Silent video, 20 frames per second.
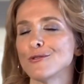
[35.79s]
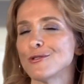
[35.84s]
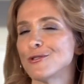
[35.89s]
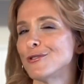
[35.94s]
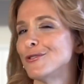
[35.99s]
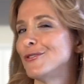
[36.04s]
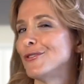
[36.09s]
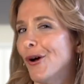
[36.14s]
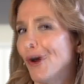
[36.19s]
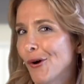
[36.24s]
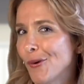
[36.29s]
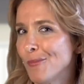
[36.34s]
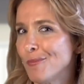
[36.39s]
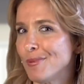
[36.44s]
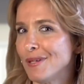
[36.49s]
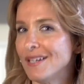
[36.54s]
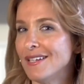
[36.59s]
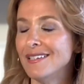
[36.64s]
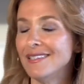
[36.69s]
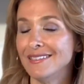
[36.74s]

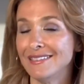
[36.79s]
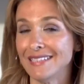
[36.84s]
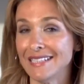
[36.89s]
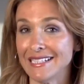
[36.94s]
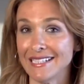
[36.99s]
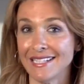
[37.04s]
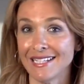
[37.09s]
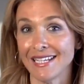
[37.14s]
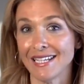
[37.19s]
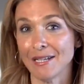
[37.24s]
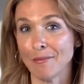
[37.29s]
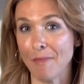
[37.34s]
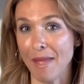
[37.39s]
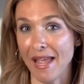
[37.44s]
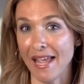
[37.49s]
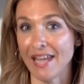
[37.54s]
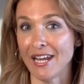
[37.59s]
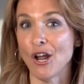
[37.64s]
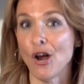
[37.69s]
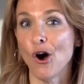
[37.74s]
stop turning
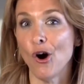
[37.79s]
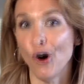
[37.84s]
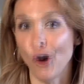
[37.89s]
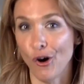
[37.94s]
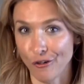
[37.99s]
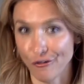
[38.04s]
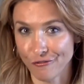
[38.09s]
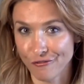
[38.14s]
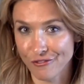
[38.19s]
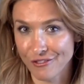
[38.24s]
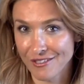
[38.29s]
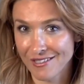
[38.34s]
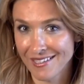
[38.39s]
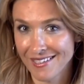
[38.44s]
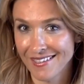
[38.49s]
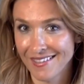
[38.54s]
men off.